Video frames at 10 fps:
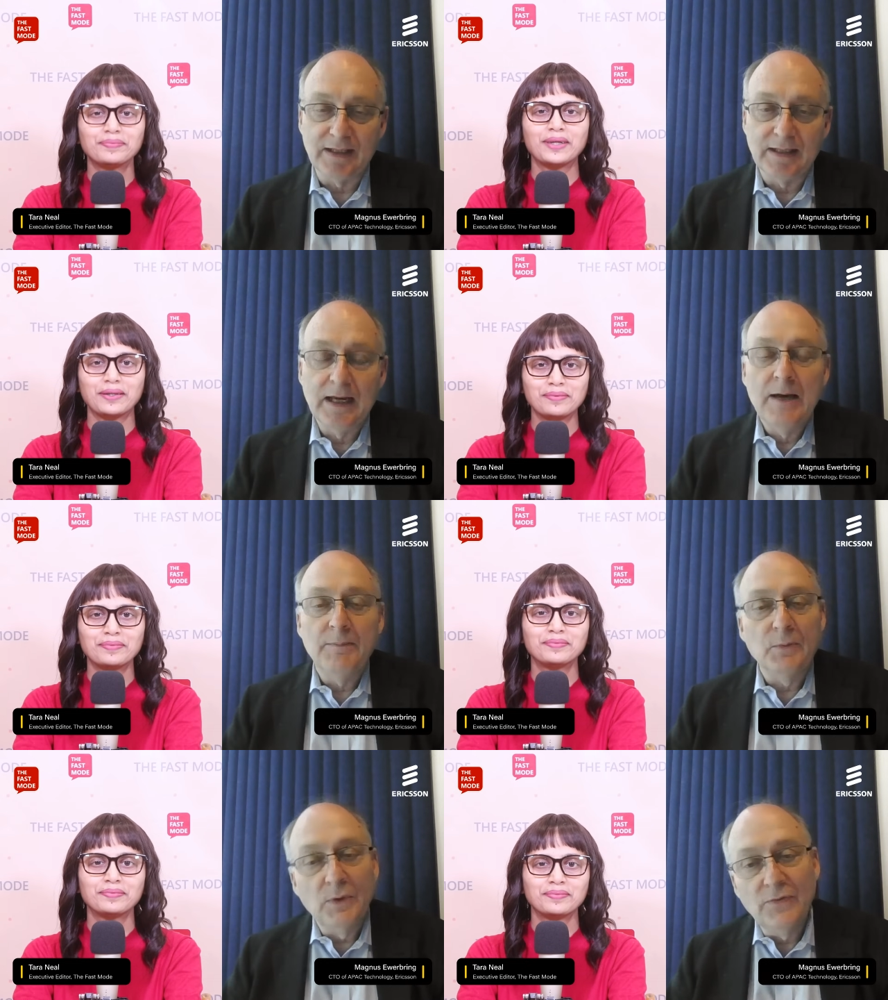Speaker 1: Yep.
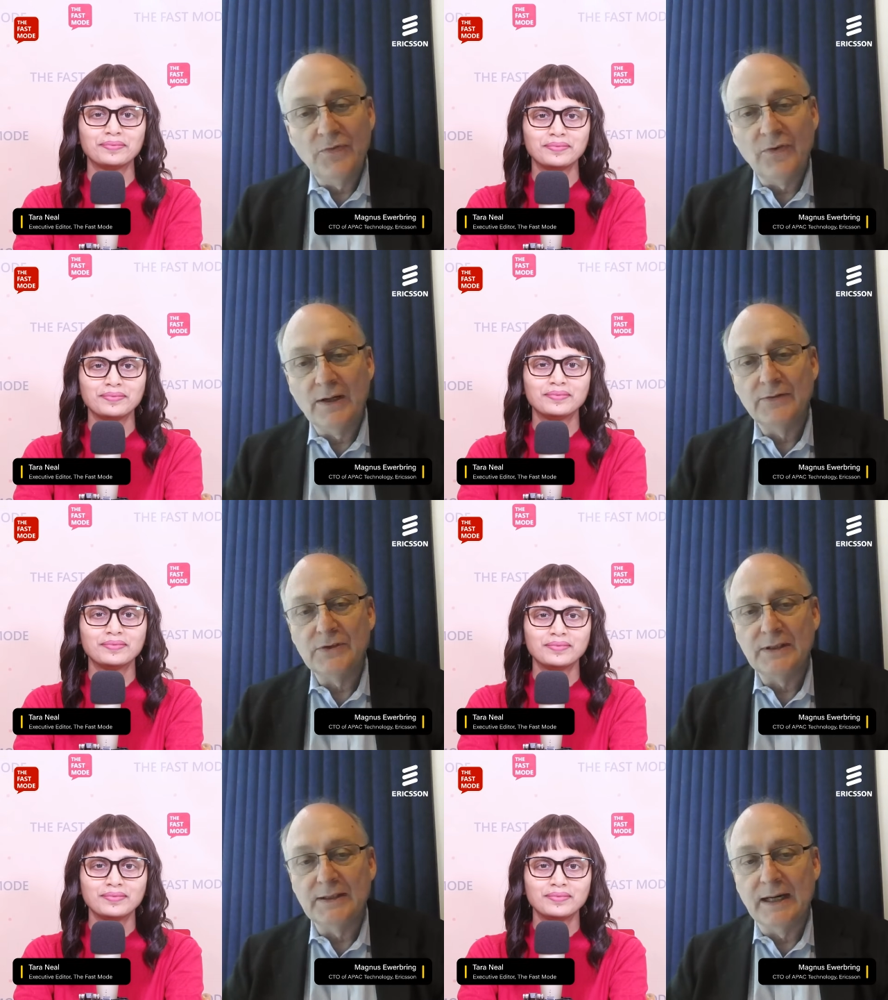Yep. With
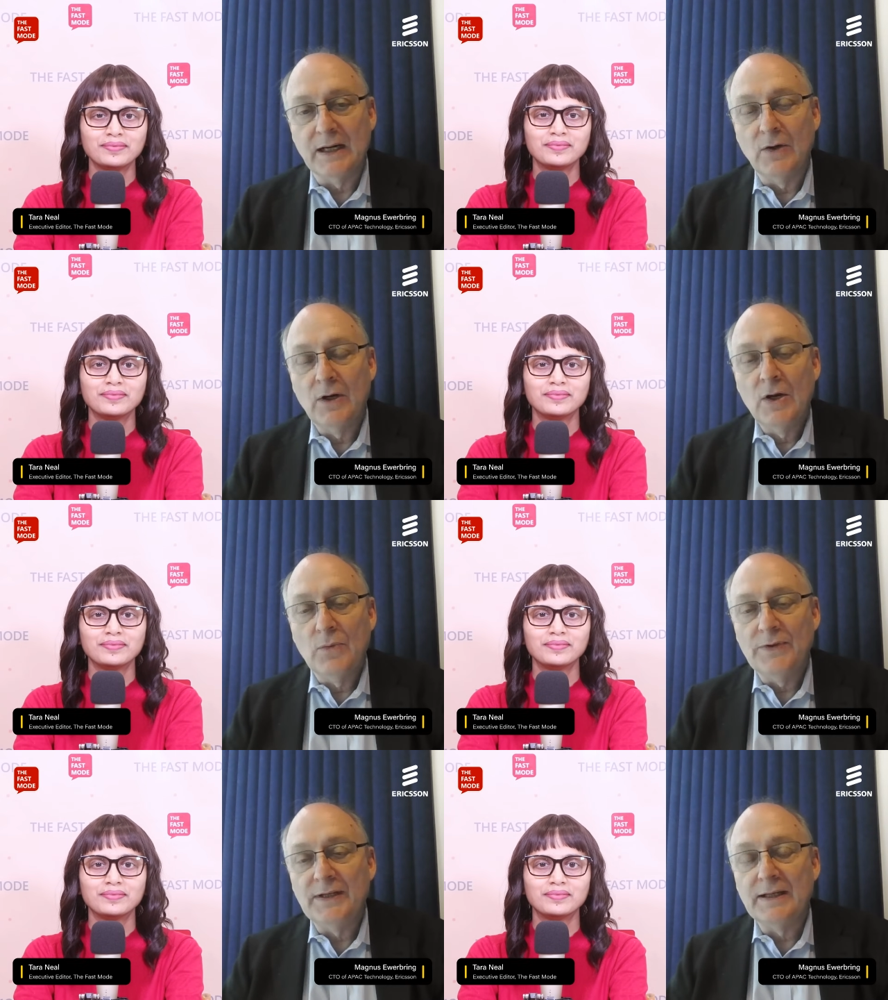5G now,
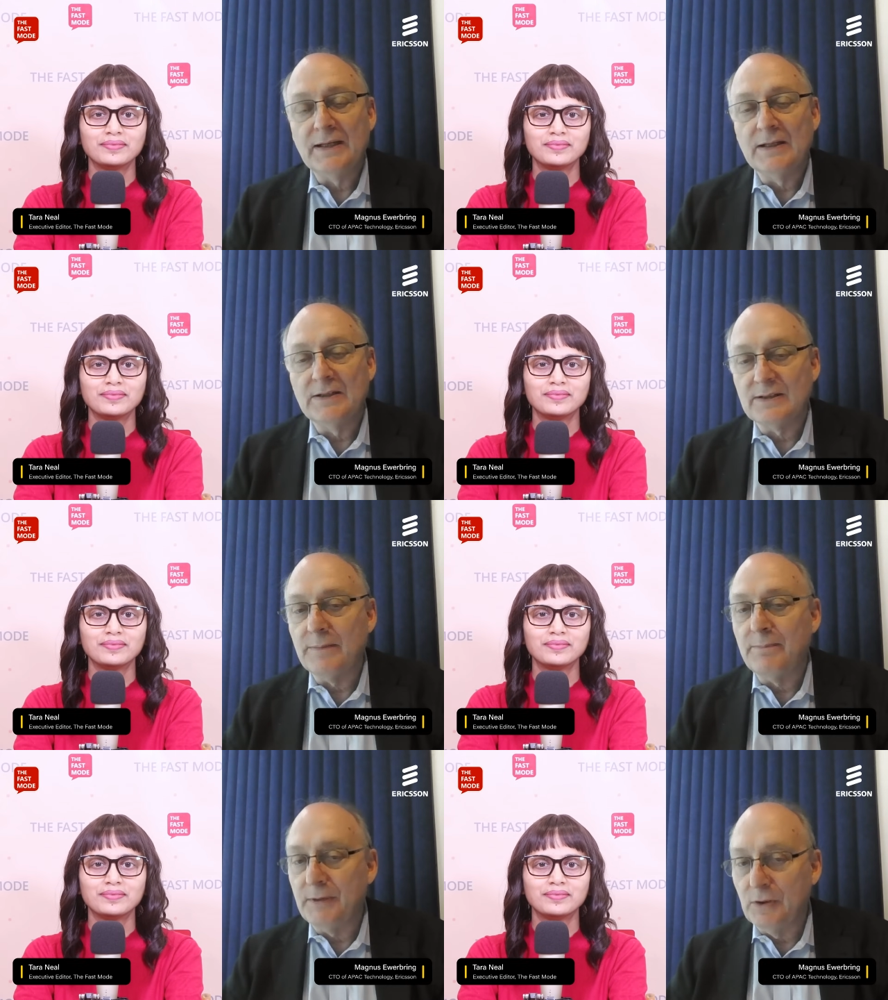we're taking a
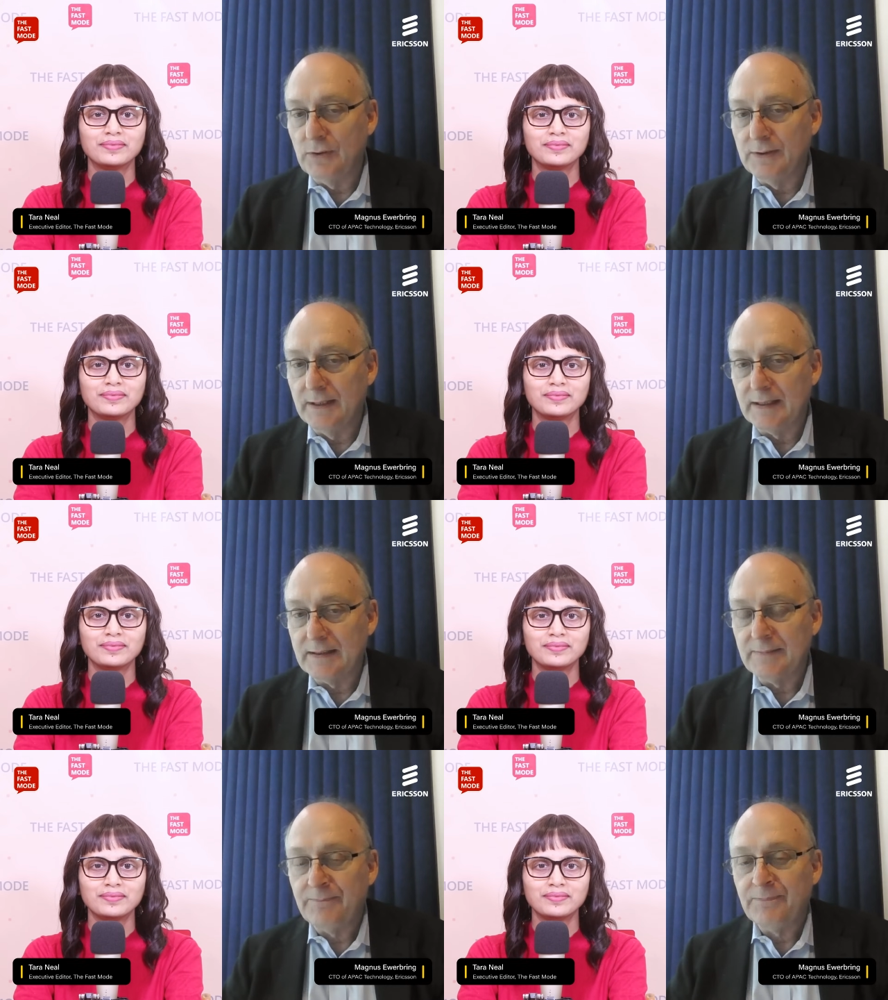step beyond that.